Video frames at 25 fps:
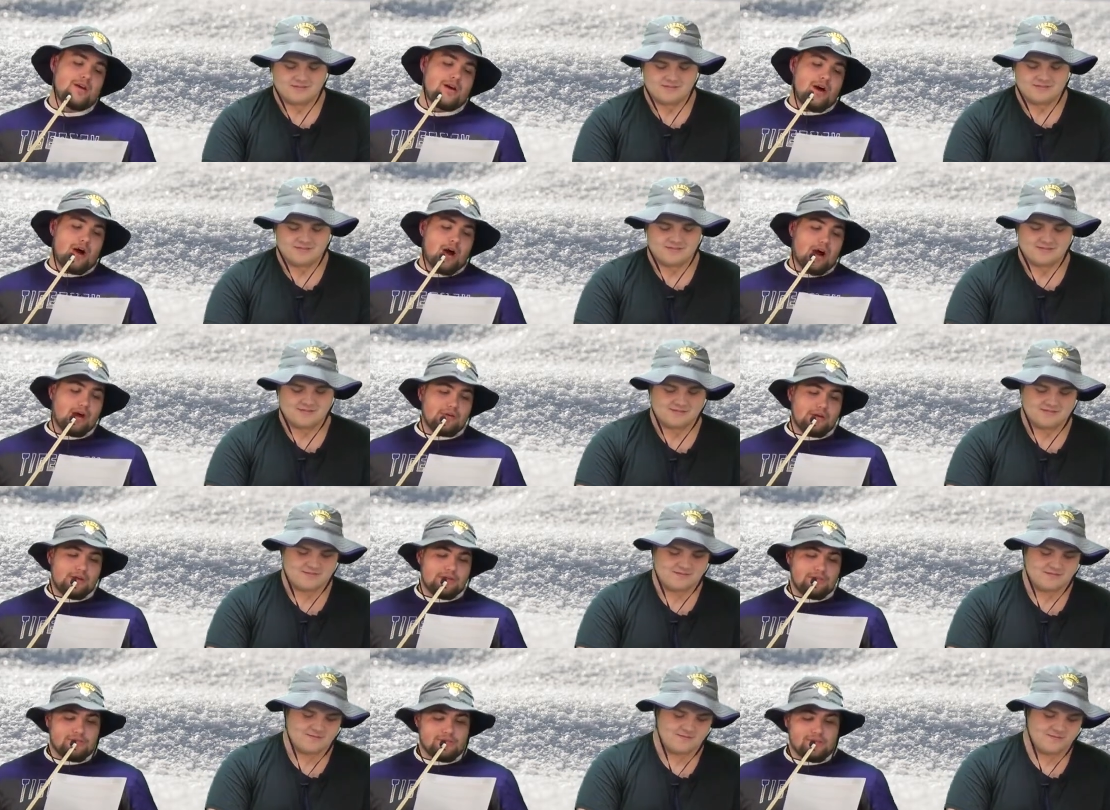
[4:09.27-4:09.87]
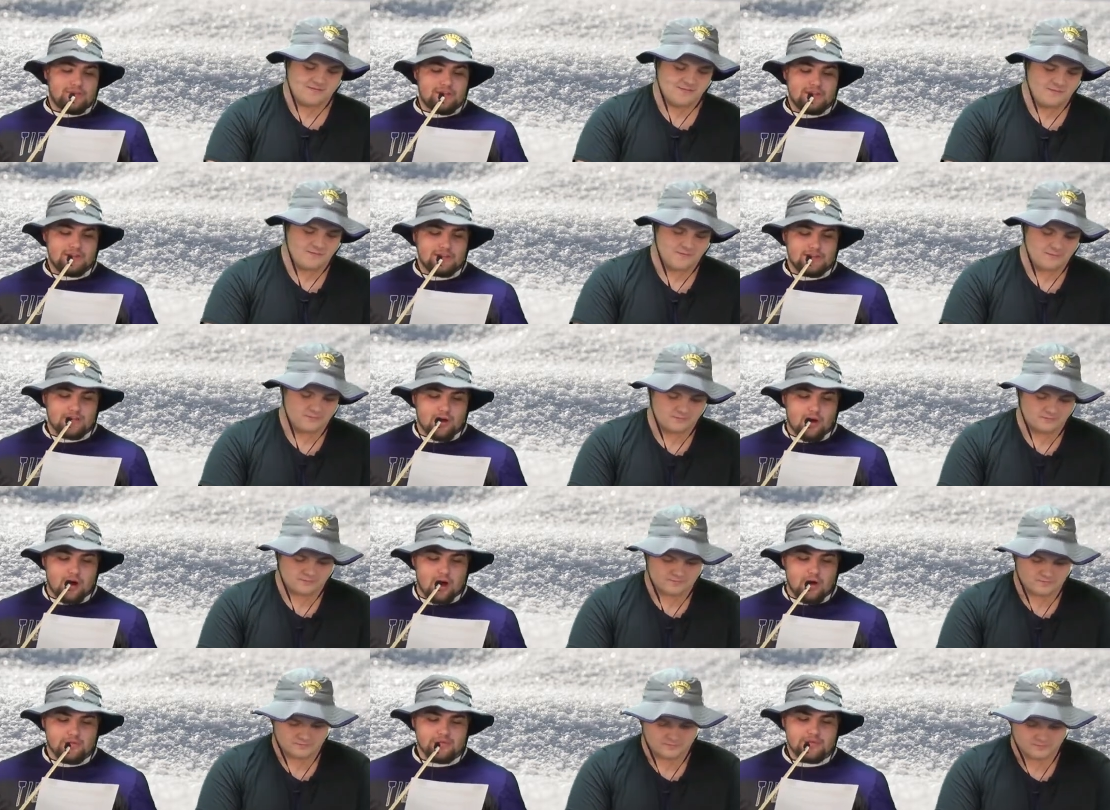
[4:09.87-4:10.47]
Speaker 1: All FFA
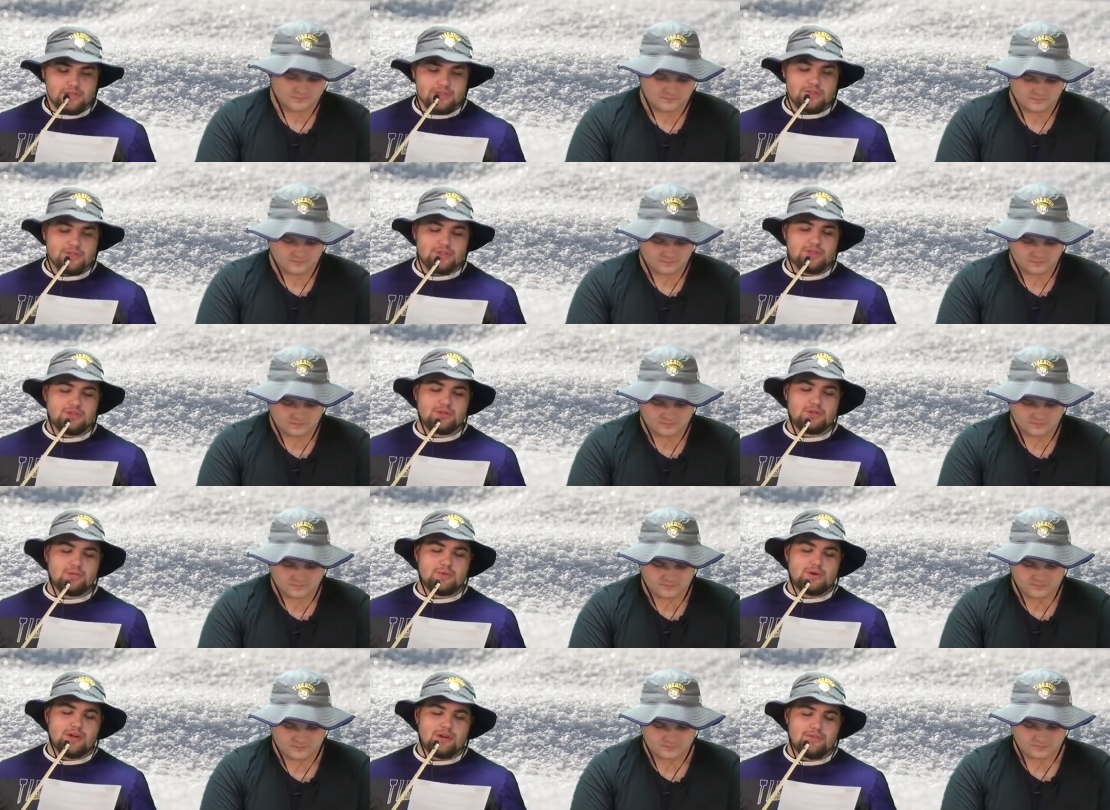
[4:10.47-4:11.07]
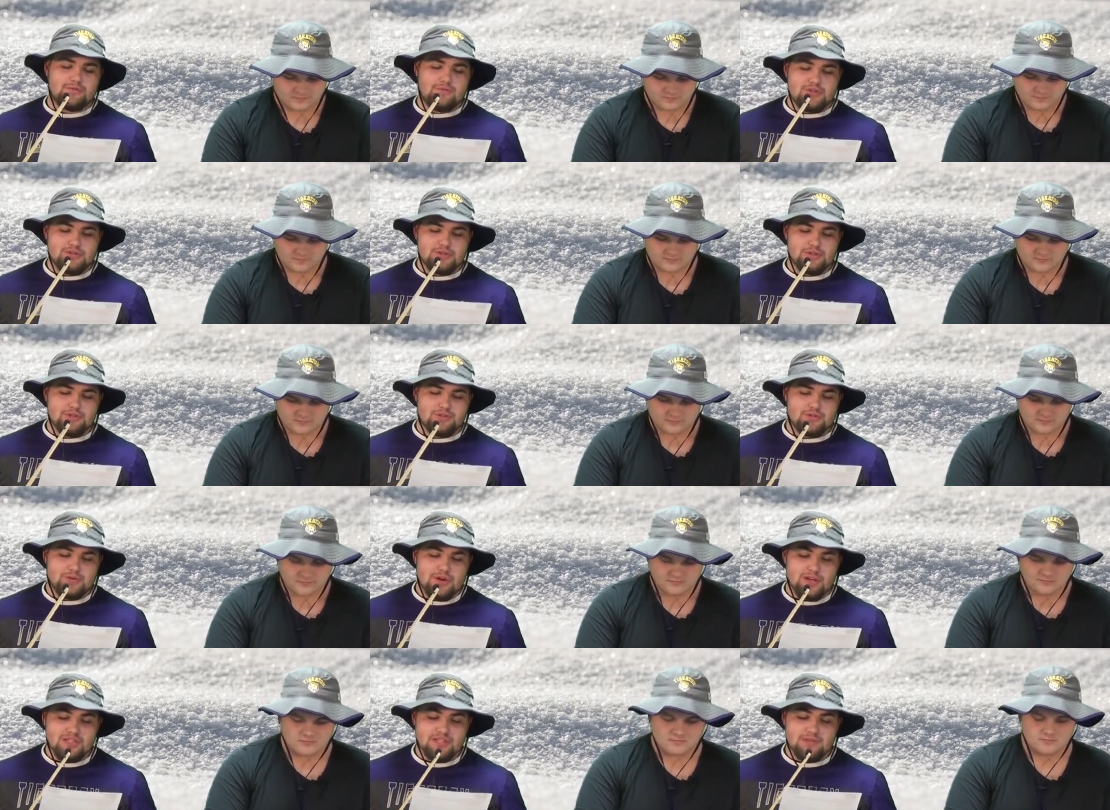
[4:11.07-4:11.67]
officers should wear official
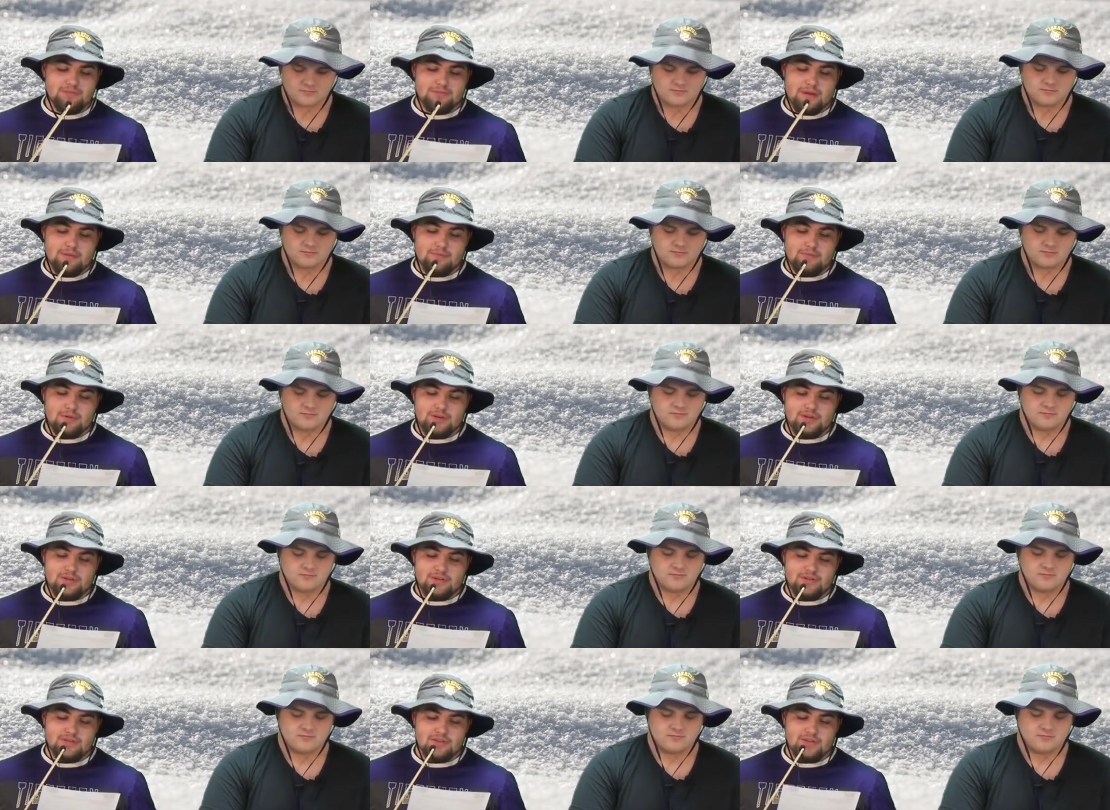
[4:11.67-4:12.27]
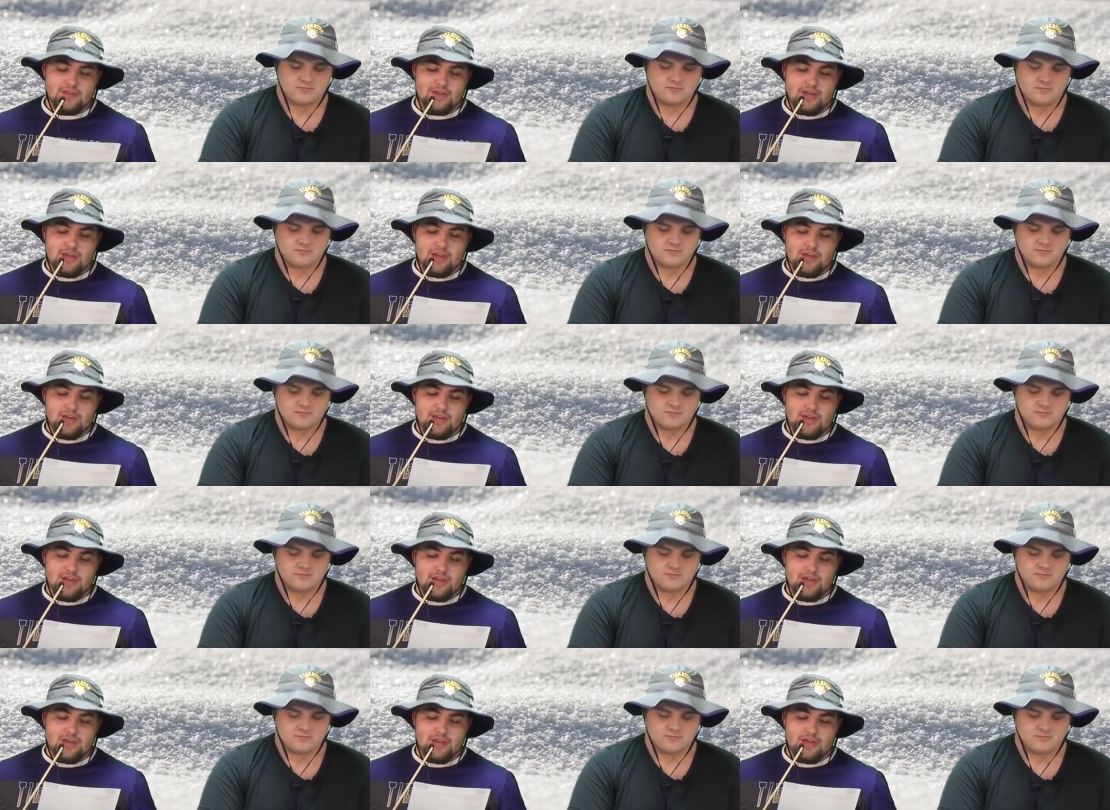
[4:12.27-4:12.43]
dress, and members